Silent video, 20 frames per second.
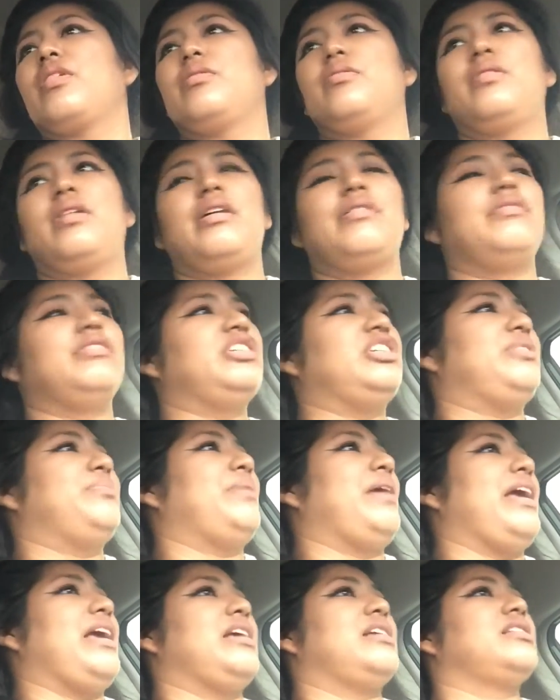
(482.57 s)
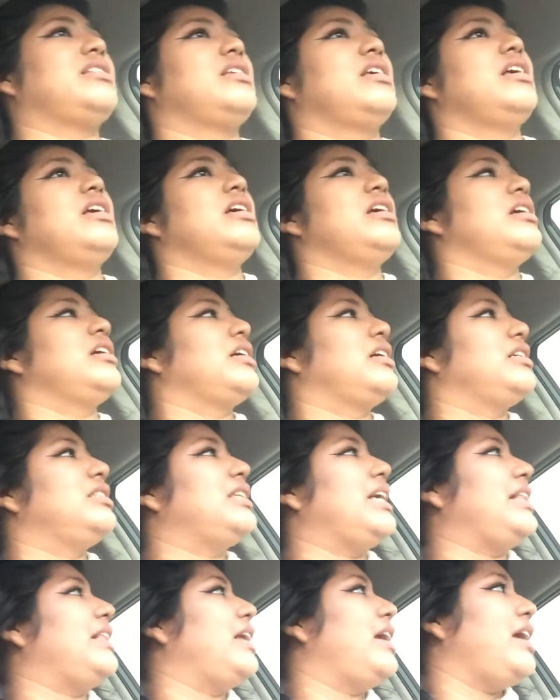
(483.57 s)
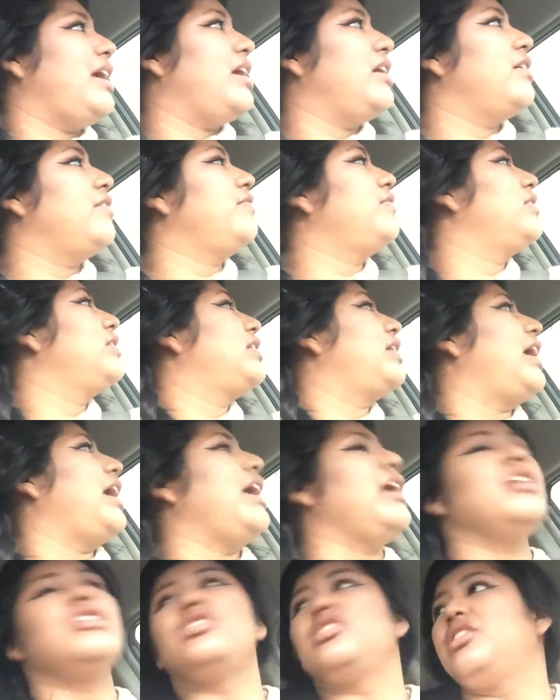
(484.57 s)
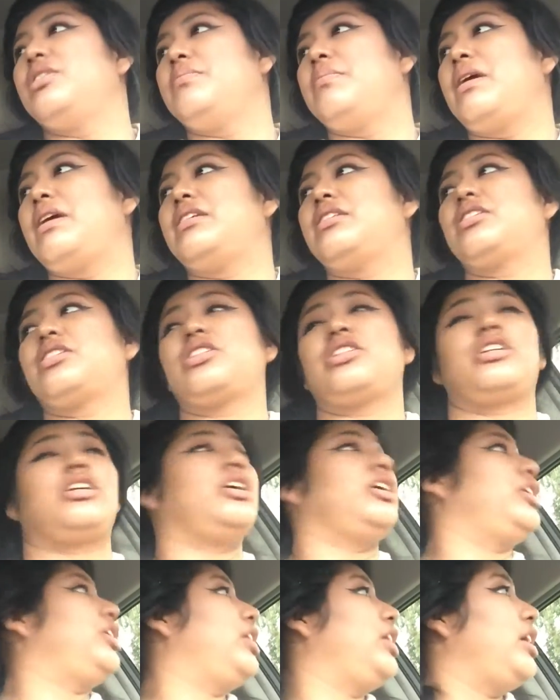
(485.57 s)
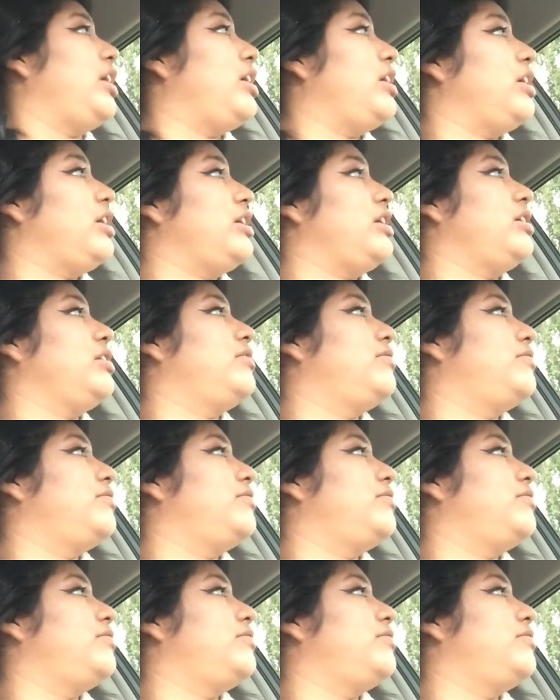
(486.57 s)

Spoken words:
whatever she makes, because at the end of the day, she makes good